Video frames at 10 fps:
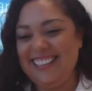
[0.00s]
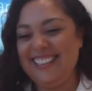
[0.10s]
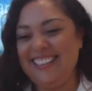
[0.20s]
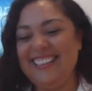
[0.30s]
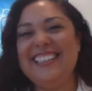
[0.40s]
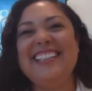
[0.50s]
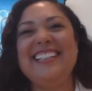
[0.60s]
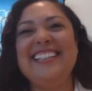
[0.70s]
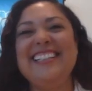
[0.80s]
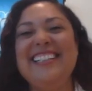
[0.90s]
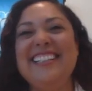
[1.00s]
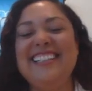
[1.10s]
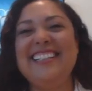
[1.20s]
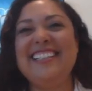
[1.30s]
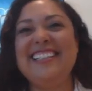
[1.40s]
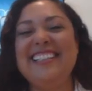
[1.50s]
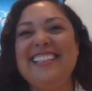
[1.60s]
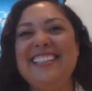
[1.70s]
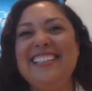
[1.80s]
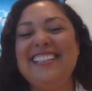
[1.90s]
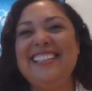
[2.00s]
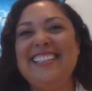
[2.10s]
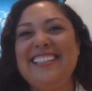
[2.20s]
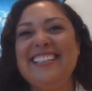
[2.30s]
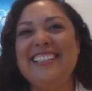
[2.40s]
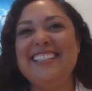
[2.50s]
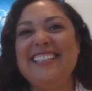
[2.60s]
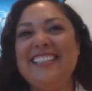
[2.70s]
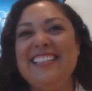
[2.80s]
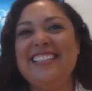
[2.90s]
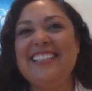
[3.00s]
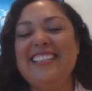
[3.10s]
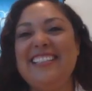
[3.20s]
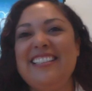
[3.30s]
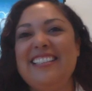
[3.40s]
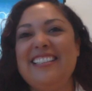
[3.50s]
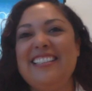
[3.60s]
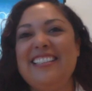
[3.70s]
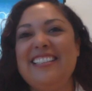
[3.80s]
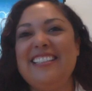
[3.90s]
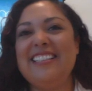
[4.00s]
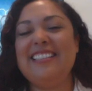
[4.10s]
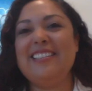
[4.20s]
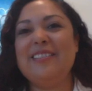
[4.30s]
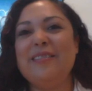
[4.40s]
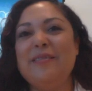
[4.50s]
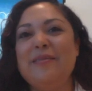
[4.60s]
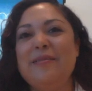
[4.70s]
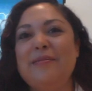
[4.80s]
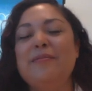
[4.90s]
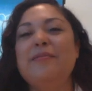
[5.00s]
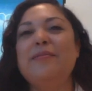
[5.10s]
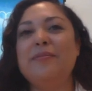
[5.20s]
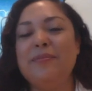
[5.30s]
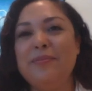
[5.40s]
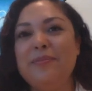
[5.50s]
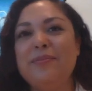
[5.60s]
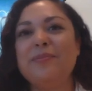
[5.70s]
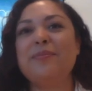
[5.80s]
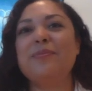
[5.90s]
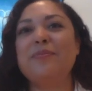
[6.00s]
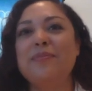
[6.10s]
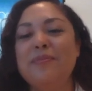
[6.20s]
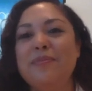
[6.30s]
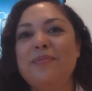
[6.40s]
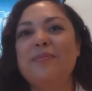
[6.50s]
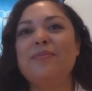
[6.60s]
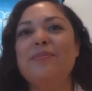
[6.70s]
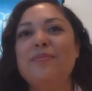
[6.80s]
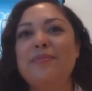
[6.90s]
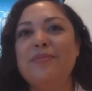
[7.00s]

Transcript: [no speech]